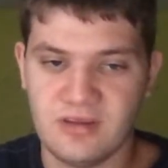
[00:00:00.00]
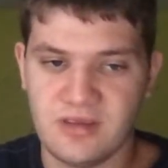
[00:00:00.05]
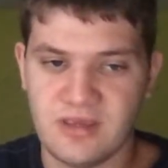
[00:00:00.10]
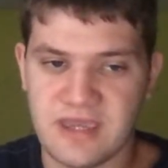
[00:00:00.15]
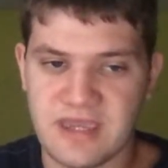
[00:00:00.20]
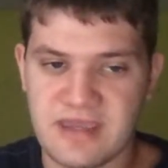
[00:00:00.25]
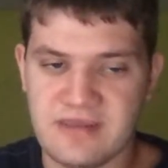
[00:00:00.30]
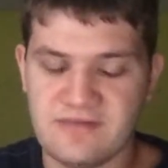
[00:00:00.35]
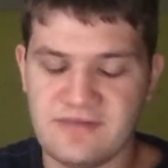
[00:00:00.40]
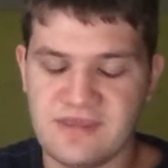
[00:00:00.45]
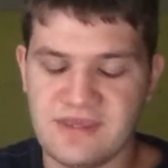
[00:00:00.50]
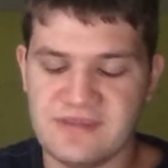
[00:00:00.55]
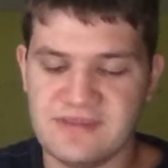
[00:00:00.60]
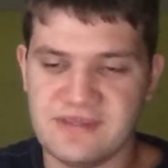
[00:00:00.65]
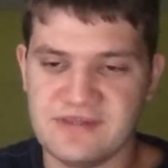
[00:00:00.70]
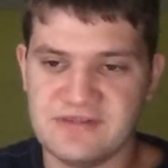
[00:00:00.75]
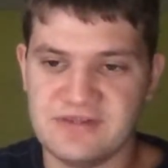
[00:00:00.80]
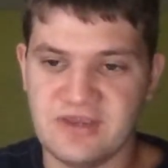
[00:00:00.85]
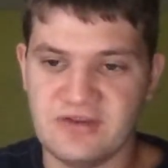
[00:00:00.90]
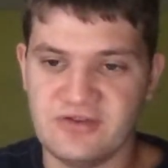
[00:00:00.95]
Hey,
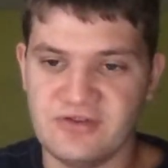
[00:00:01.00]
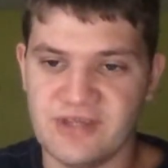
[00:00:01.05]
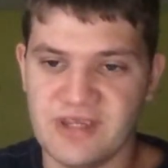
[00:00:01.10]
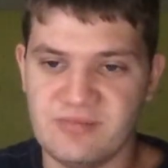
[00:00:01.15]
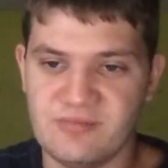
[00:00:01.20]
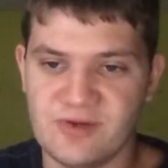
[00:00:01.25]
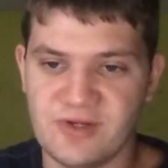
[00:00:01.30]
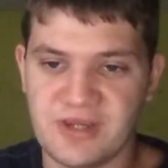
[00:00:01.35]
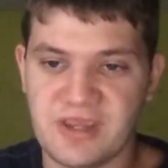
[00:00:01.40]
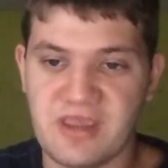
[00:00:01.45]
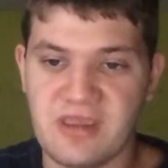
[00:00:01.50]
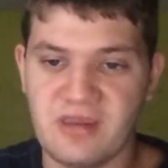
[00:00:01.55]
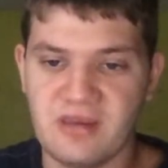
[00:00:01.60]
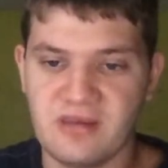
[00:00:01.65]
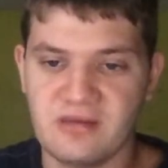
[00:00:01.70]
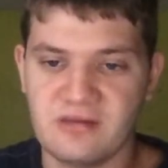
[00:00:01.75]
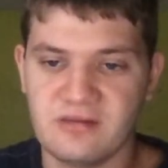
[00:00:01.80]
they said your name, Ricky.